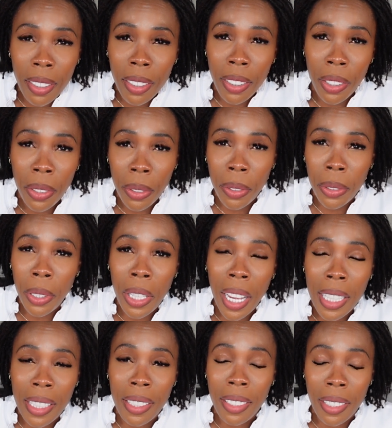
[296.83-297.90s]
you know, you
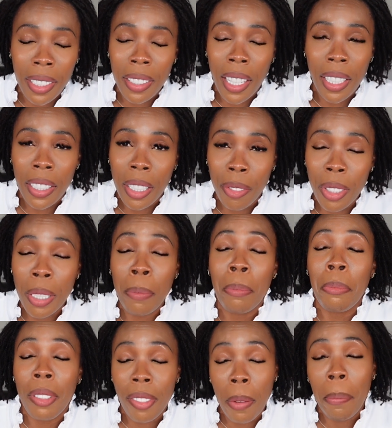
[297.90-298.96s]
guys decide
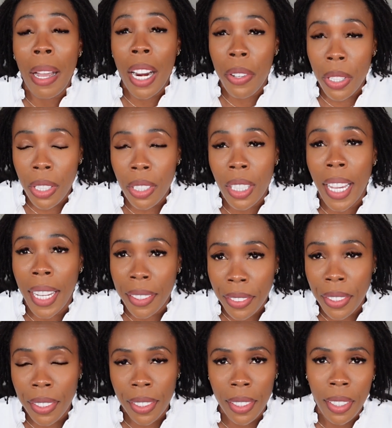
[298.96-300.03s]
if the marriage
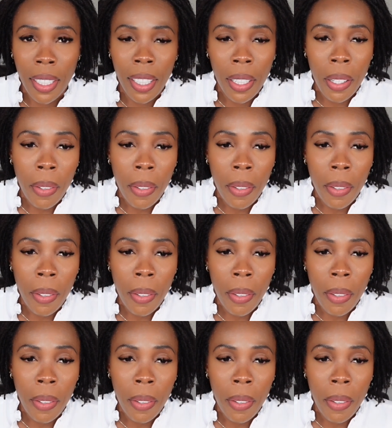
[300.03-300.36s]
ends.